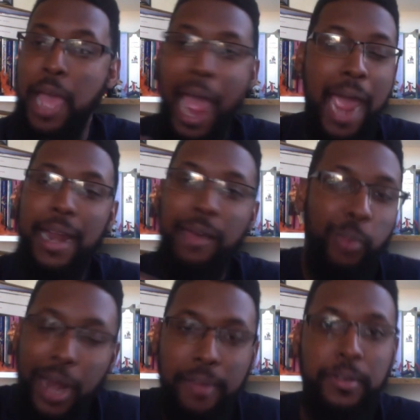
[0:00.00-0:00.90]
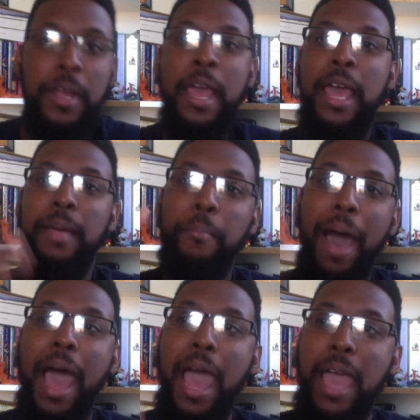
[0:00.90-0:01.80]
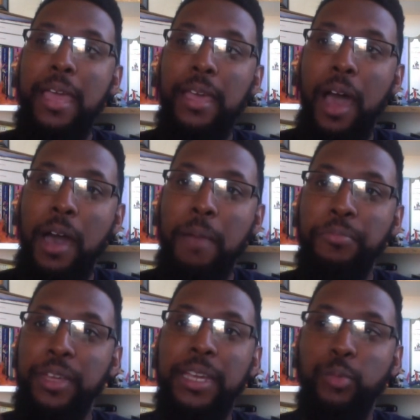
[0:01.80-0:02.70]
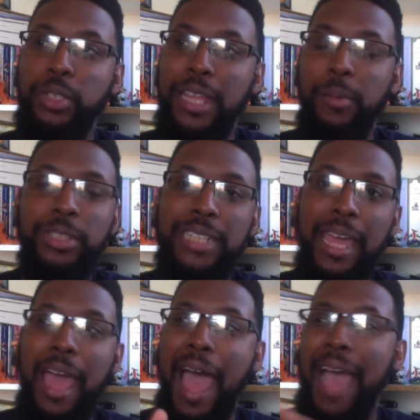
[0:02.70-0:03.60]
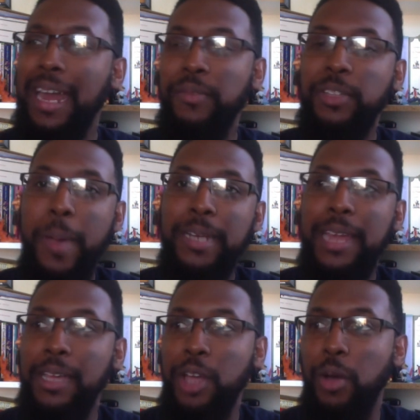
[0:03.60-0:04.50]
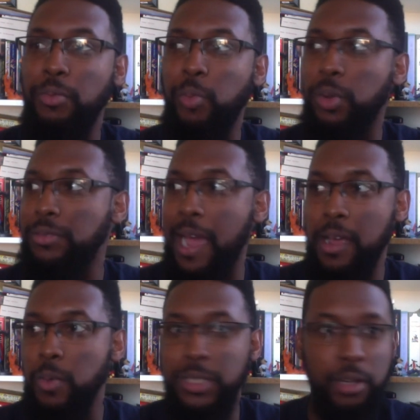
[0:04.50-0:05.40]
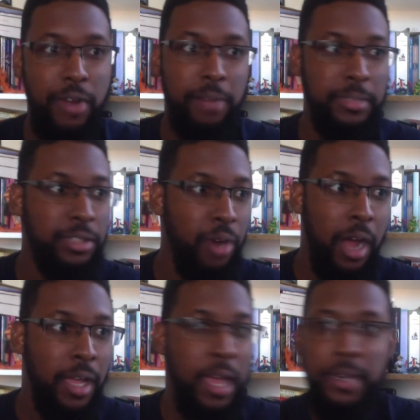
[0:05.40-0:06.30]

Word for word: All right? Whatever. My thing with that was just, like, I kind of expected Deku. You know, Deku was incredibly strong.